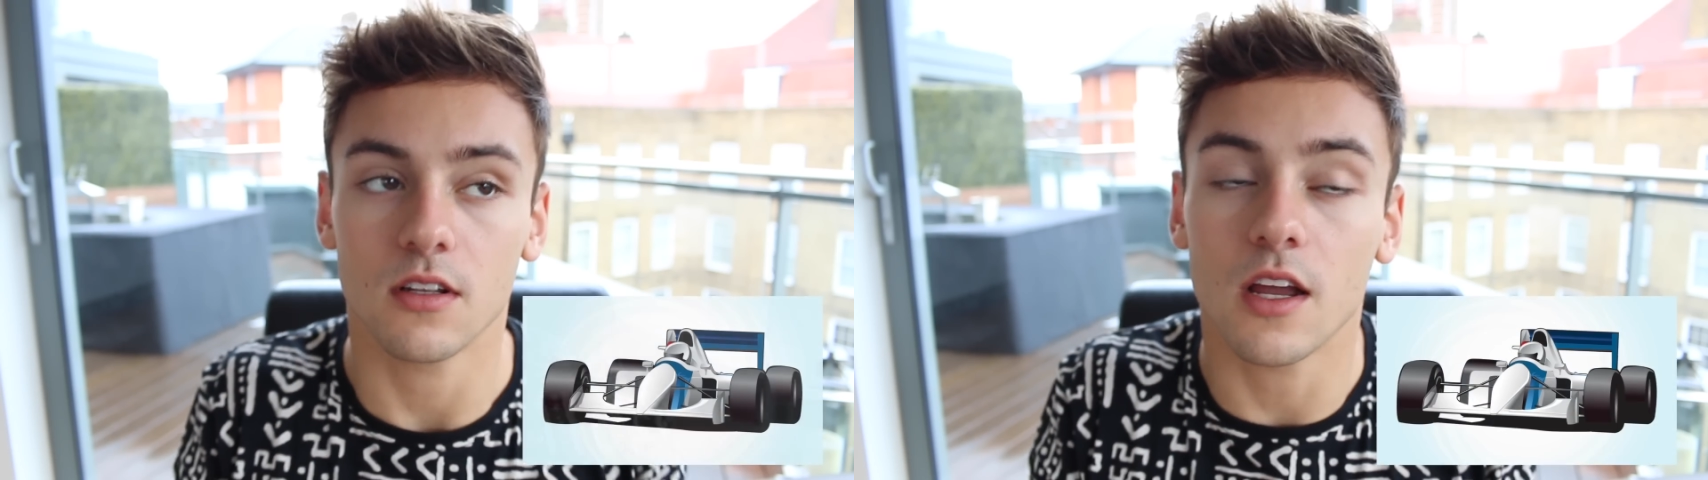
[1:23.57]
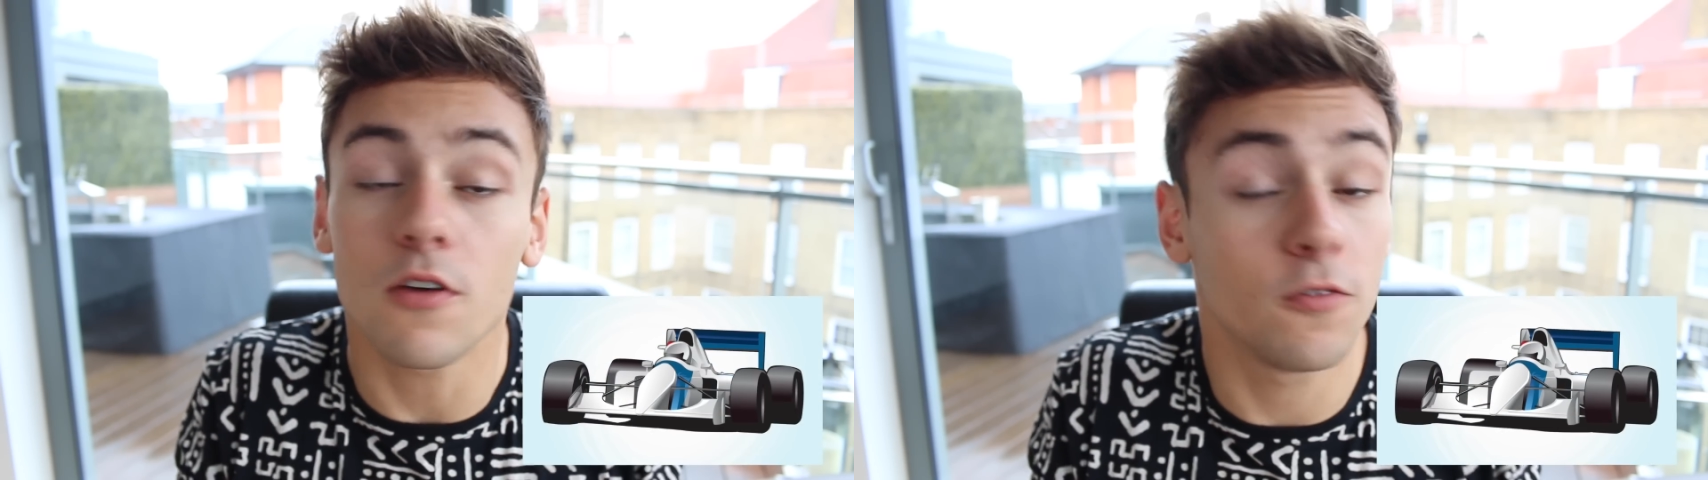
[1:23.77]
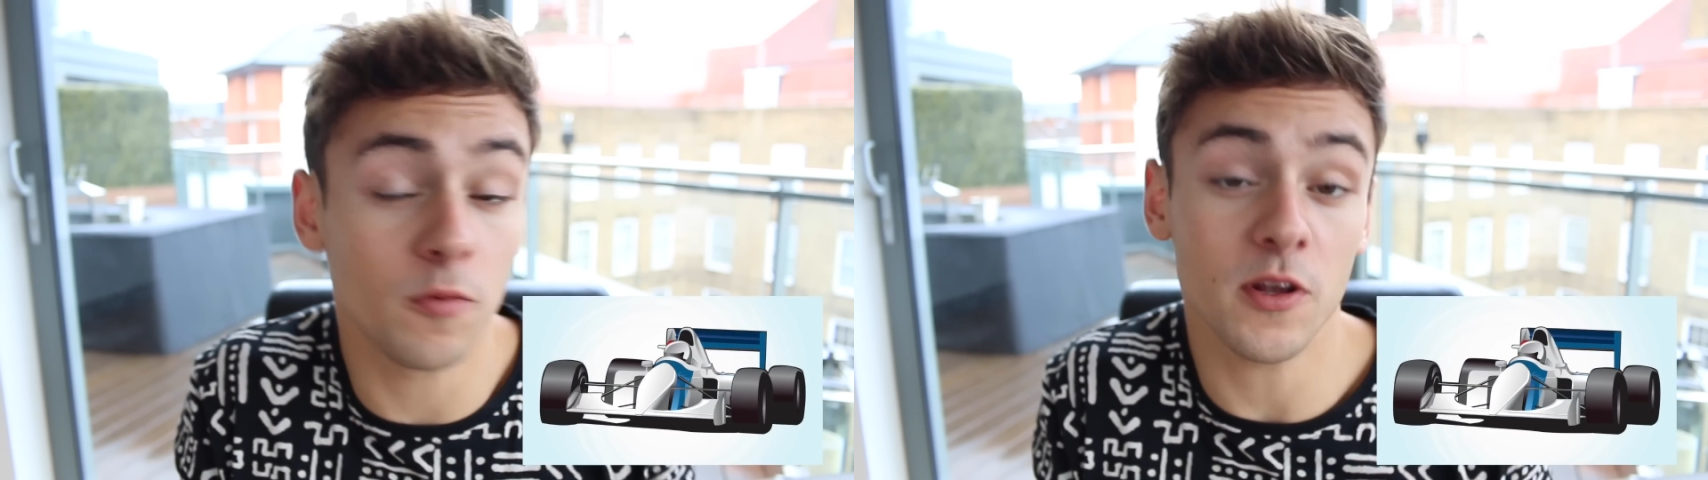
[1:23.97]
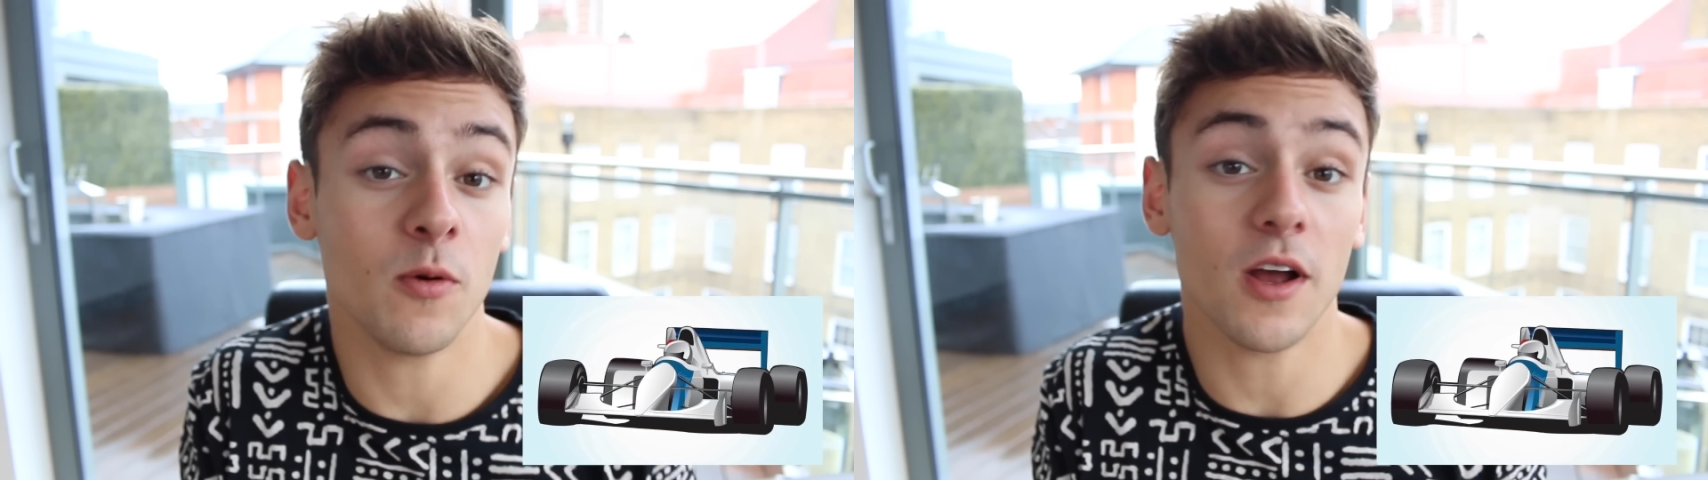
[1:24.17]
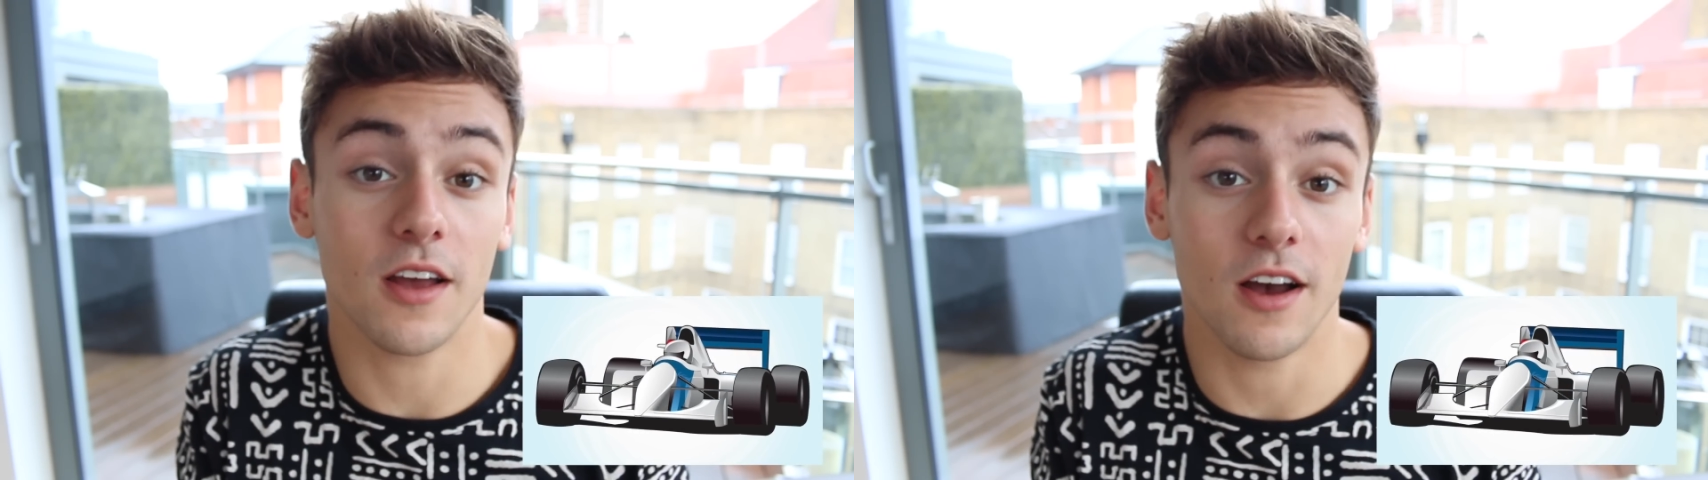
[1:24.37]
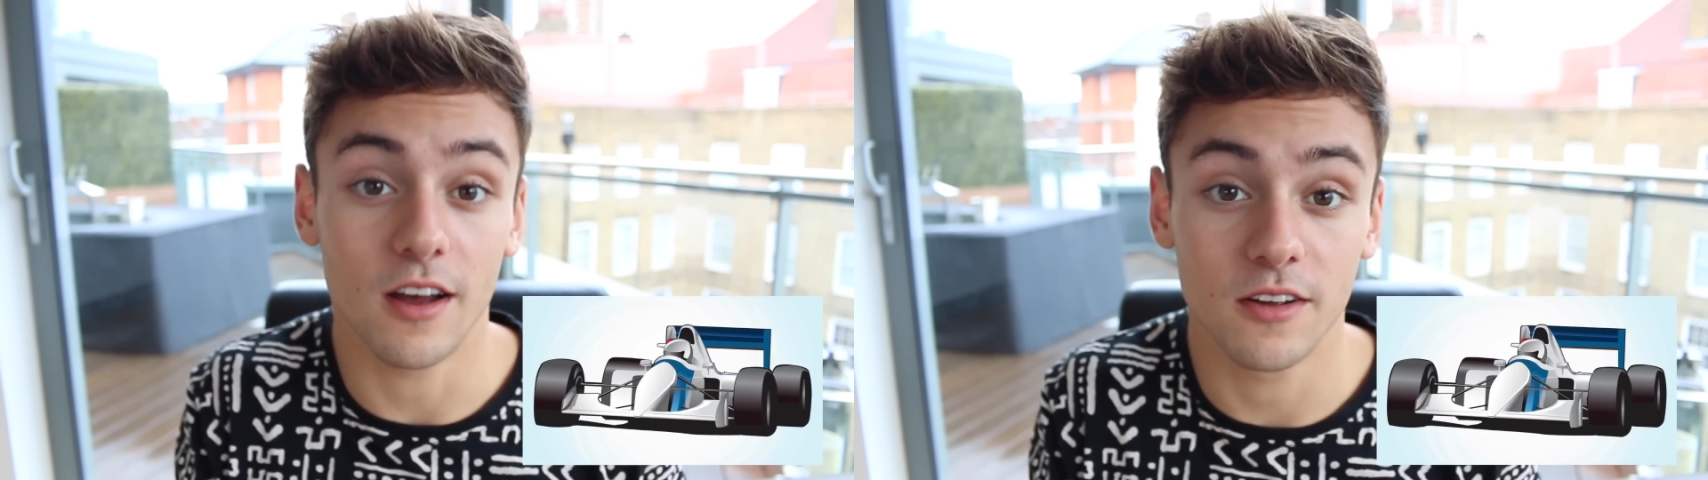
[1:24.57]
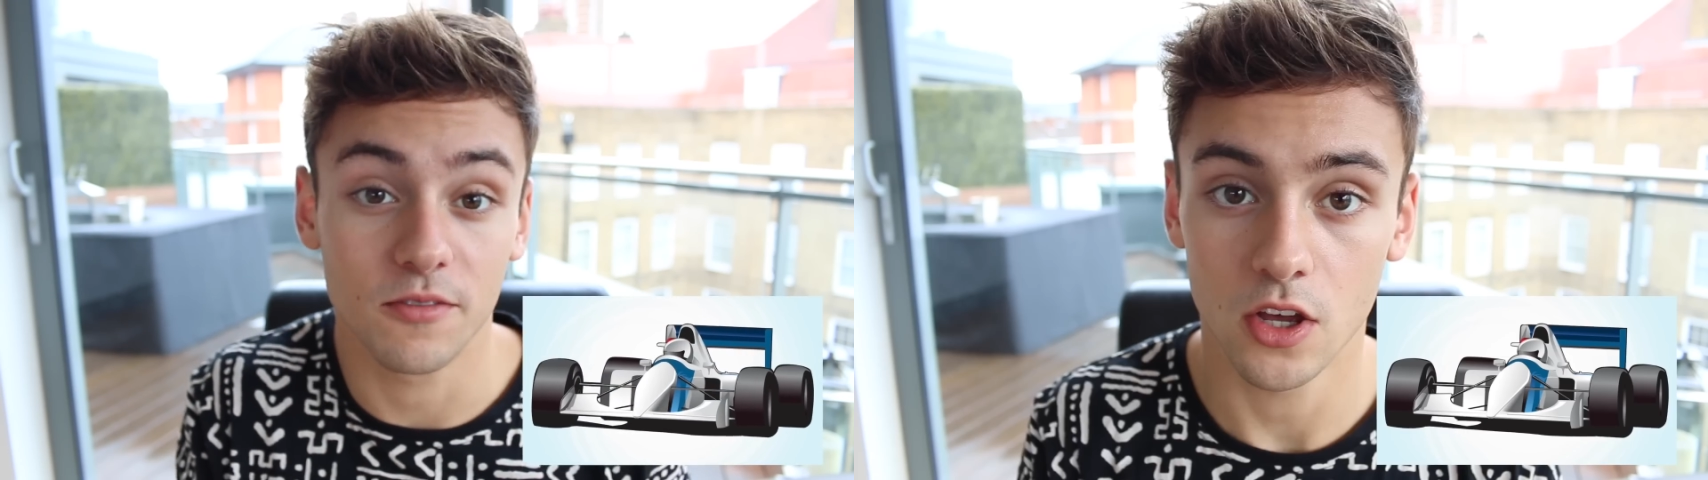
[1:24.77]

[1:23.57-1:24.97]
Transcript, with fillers: like a Formula One car.